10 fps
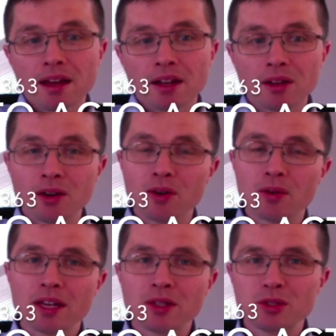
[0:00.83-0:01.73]
Hello,
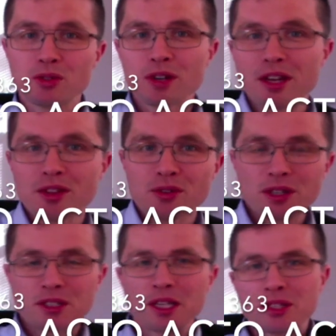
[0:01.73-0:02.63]
History
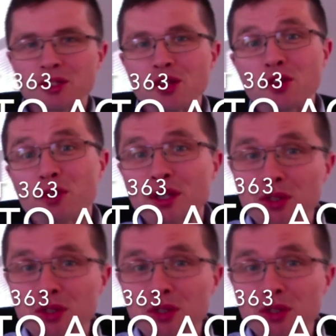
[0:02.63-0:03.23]
363.